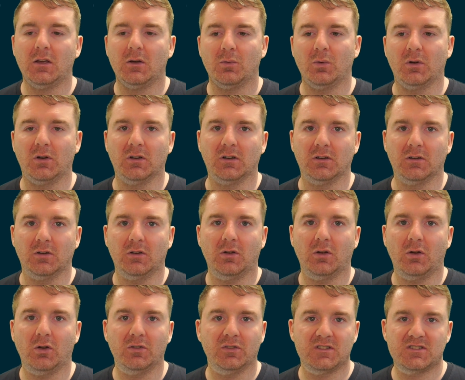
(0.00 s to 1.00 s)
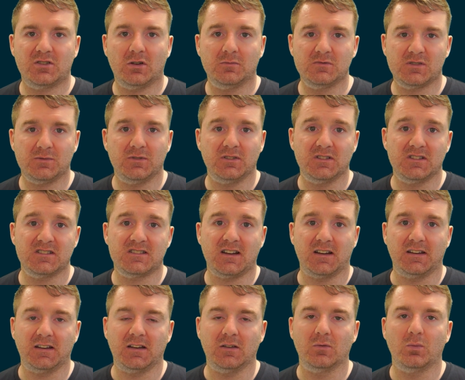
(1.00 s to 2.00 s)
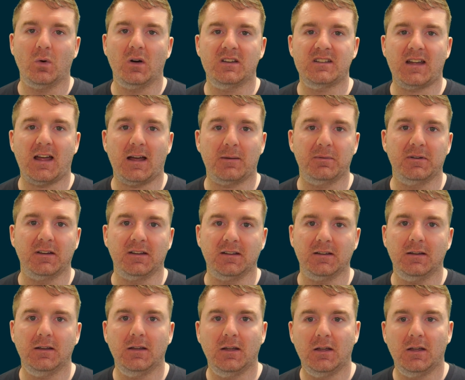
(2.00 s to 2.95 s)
we're going to come to an understanding of what's happening